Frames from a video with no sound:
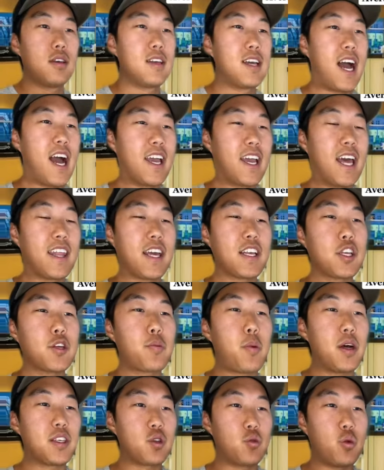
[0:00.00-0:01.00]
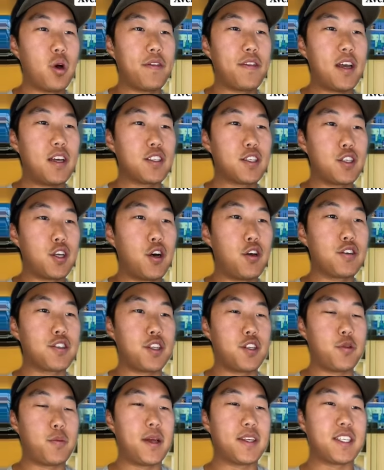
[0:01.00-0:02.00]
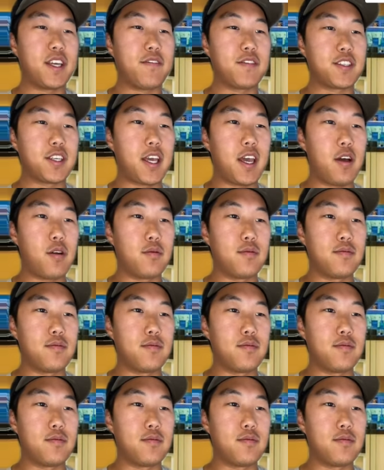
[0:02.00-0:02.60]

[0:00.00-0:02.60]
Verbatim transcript: Hi, I'd like to deposit $1,000 into my savings account.